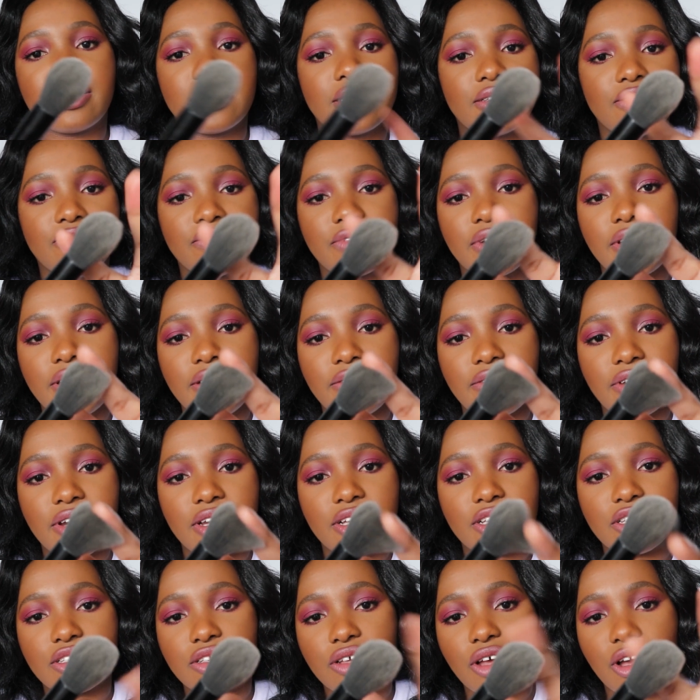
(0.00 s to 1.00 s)
it's very,
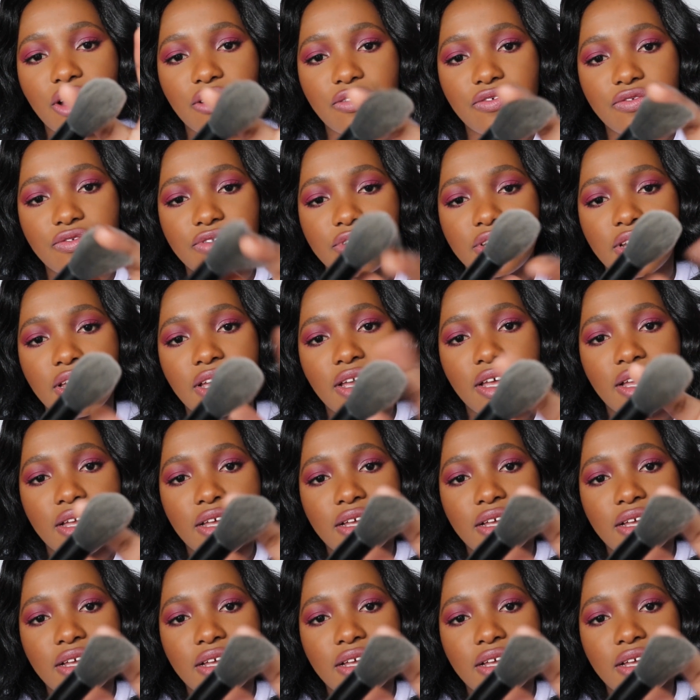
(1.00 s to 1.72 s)
very soft.